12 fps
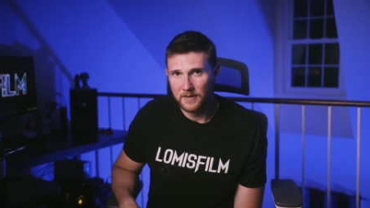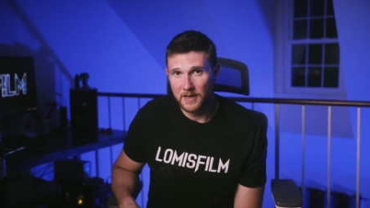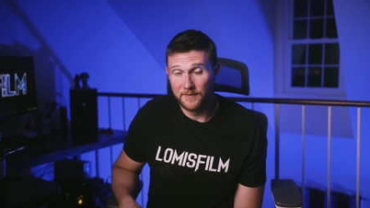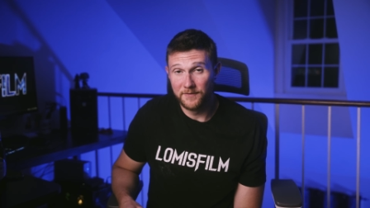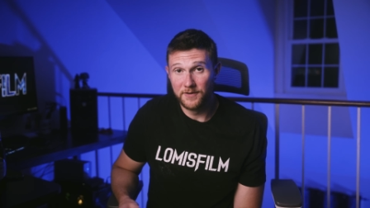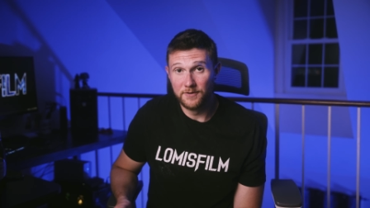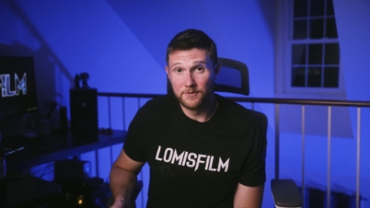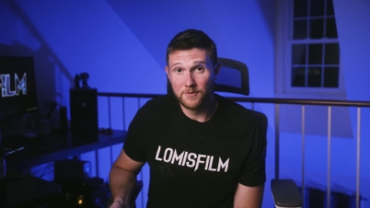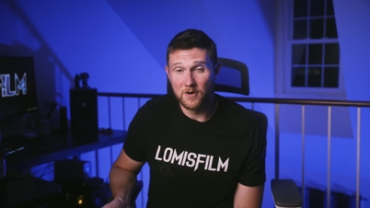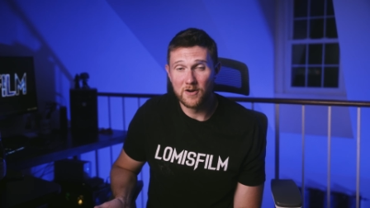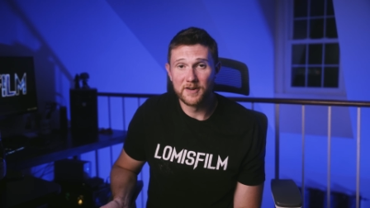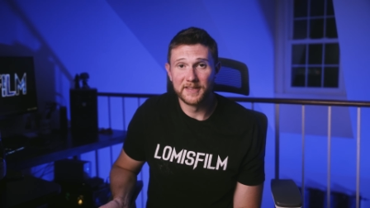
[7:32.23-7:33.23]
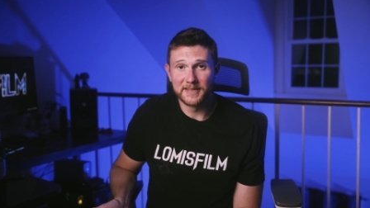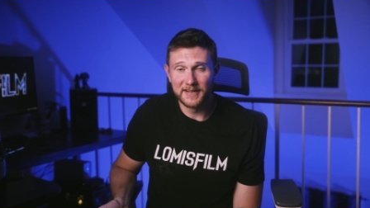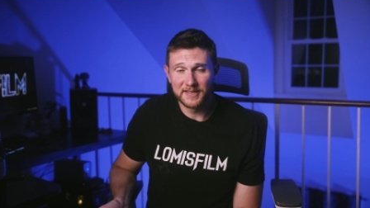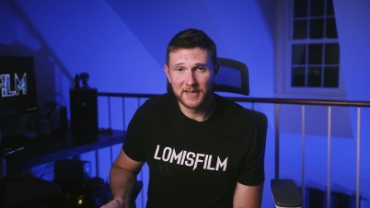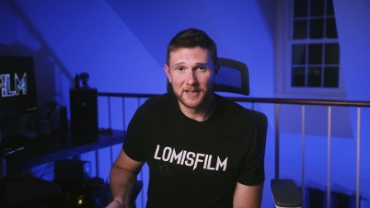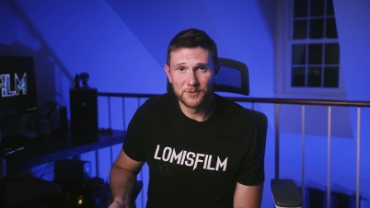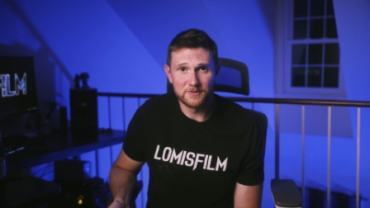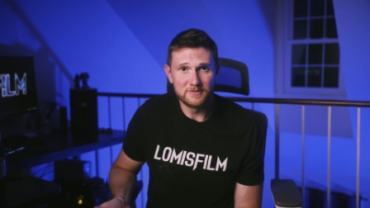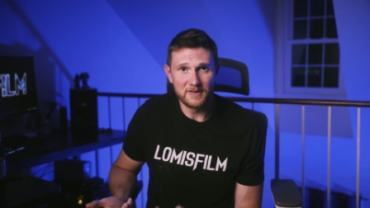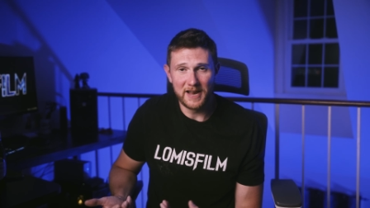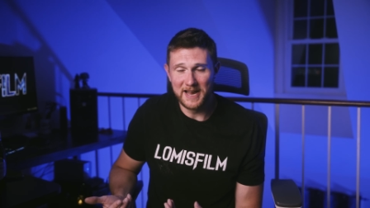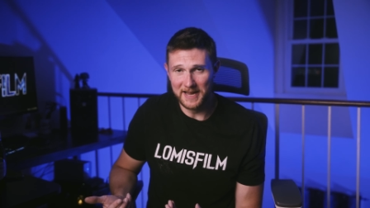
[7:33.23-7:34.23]
If you are on a tight
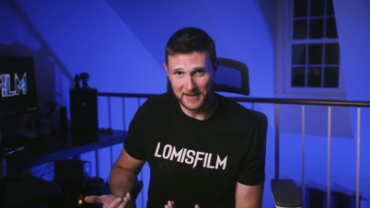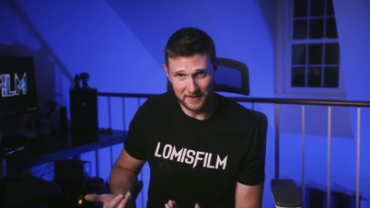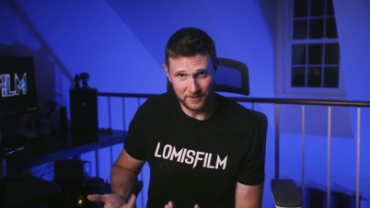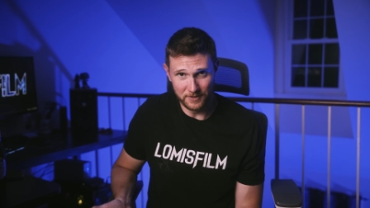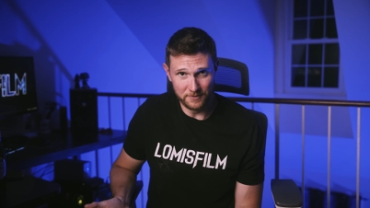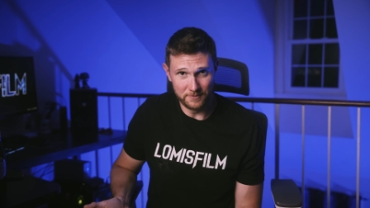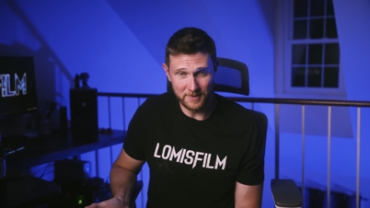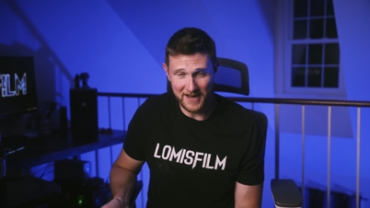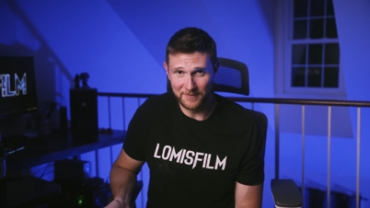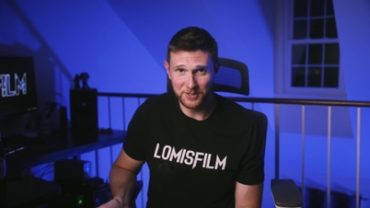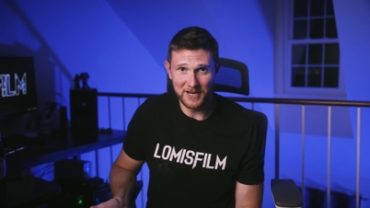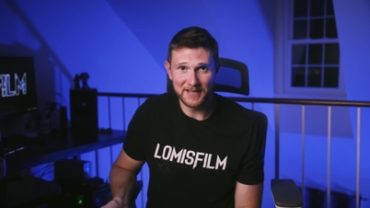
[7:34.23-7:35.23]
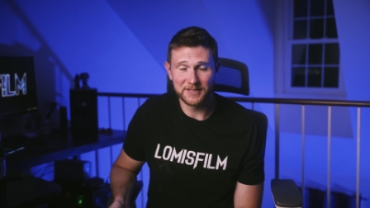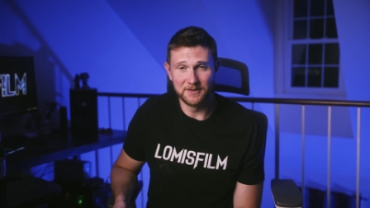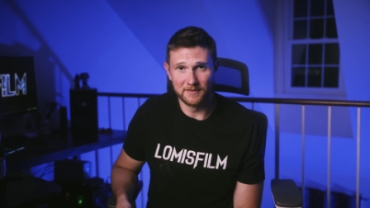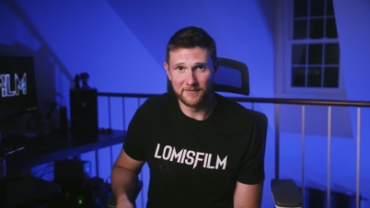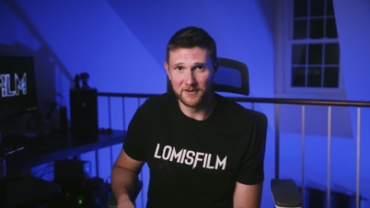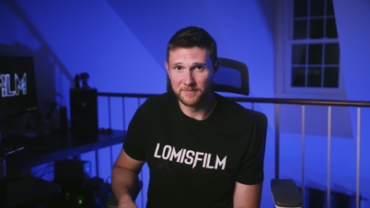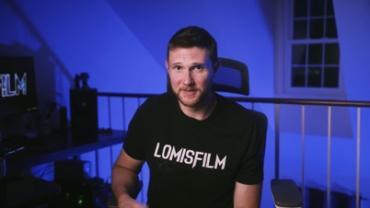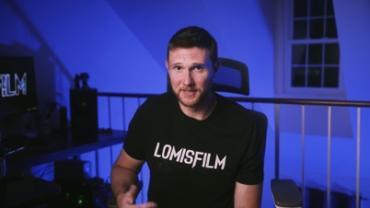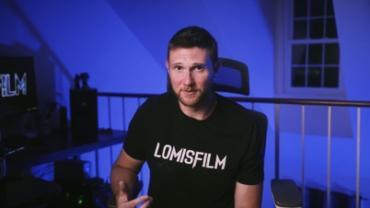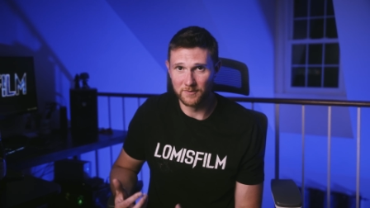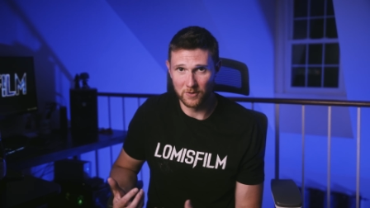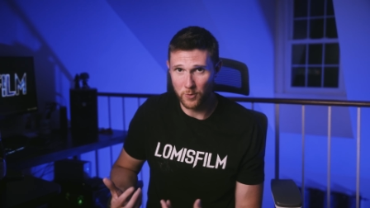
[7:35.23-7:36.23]
schedule and you have shots in your film that
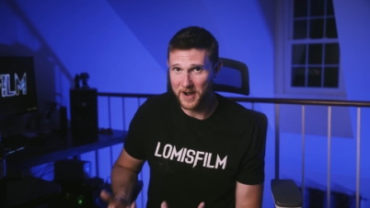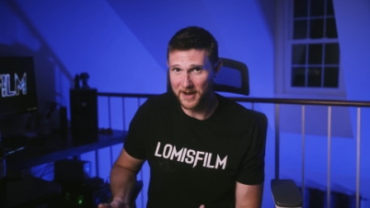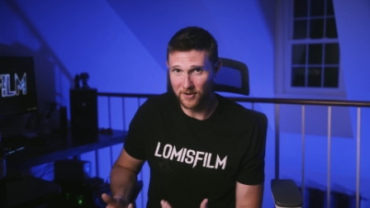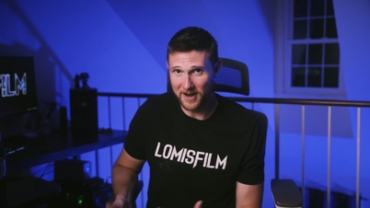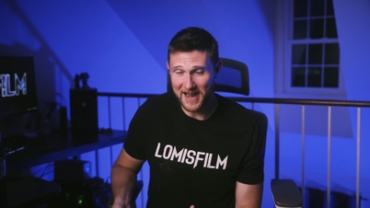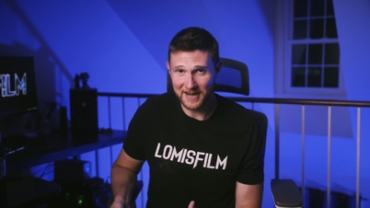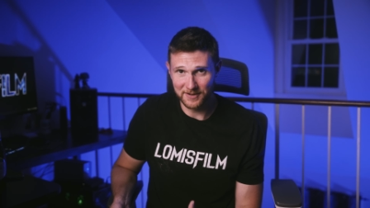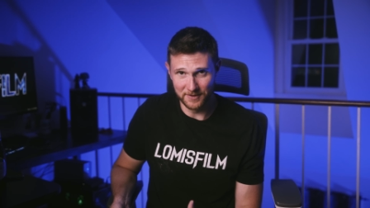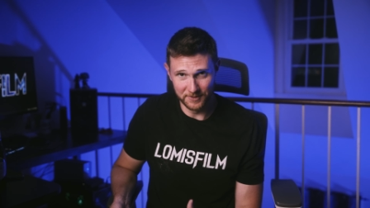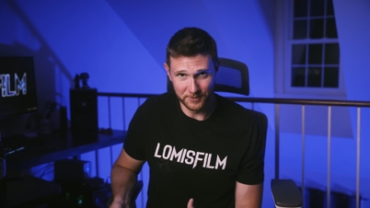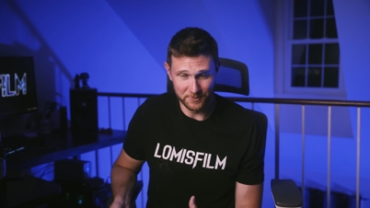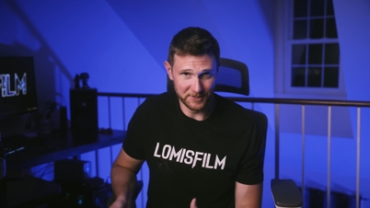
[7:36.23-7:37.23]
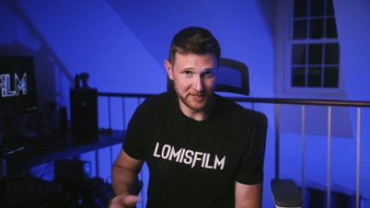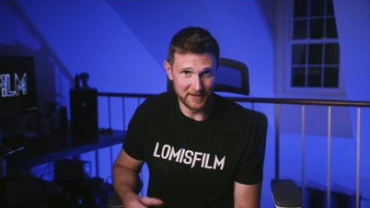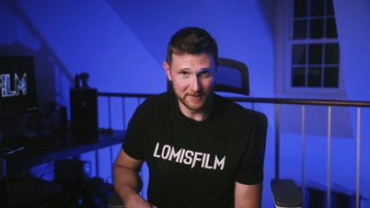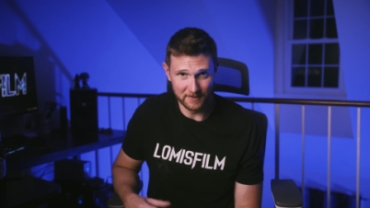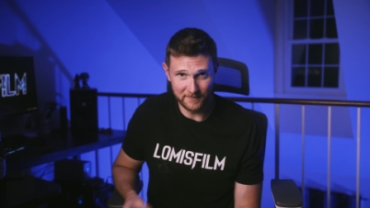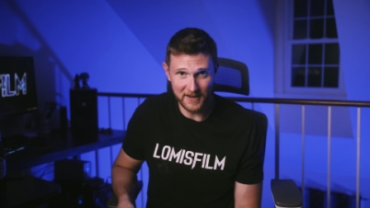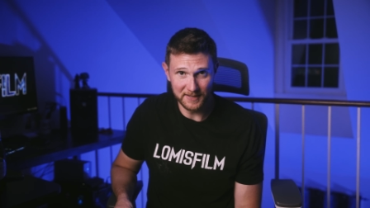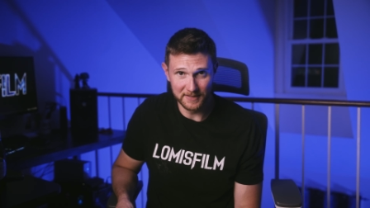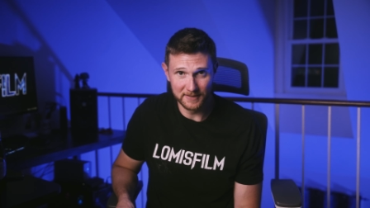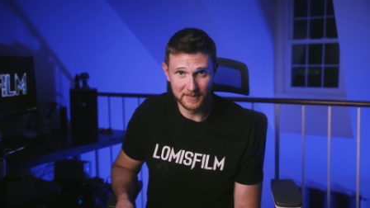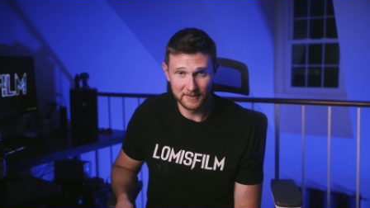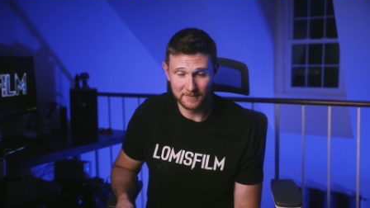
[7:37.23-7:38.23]
don't require your actors or seeing their
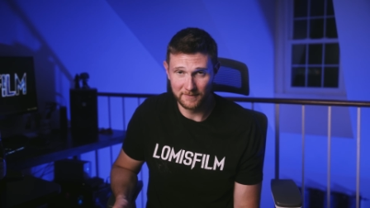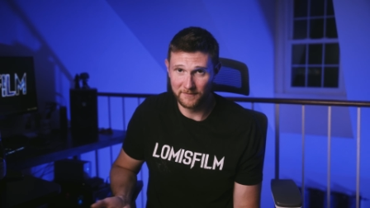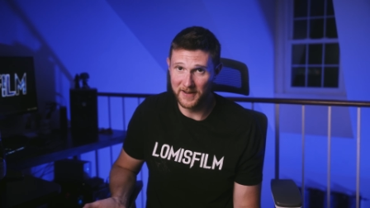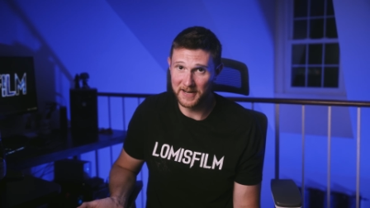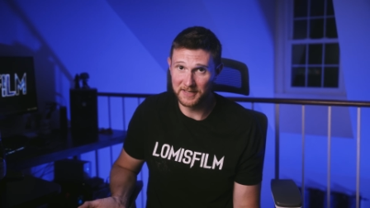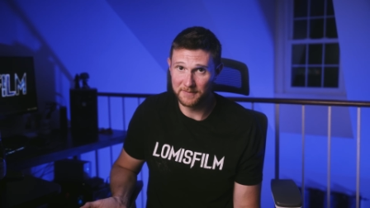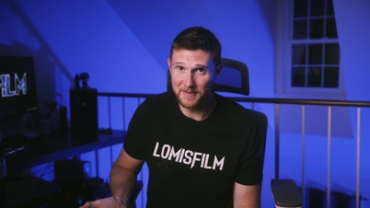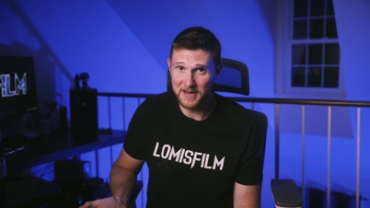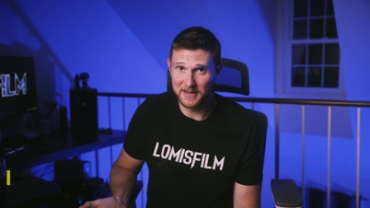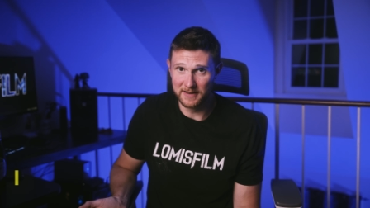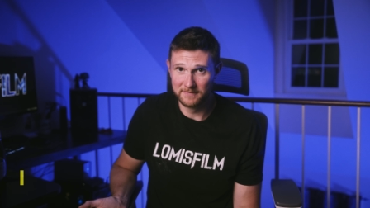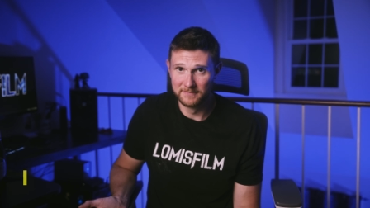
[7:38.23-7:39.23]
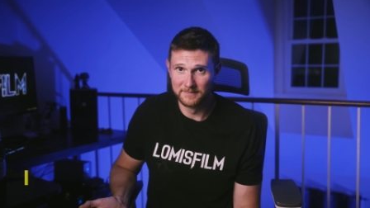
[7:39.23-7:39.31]
faces, fake it to make it.